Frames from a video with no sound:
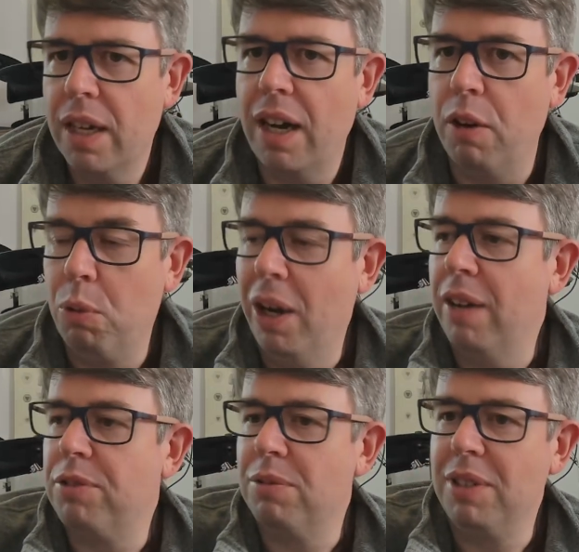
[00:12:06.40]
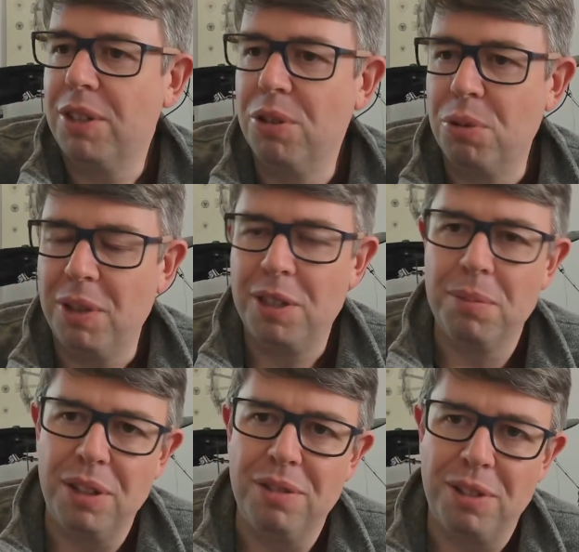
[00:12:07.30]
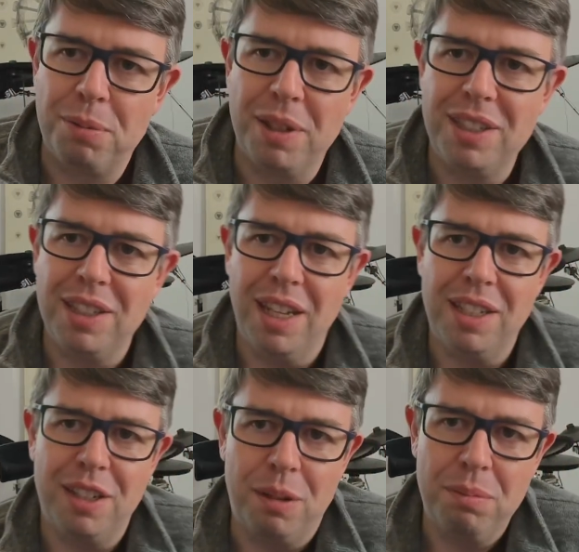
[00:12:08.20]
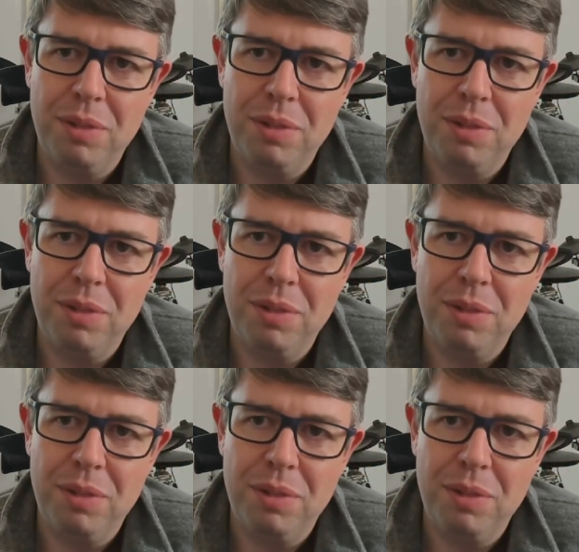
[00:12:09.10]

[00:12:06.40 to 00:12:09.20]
I will have to record which mode of operation it ended up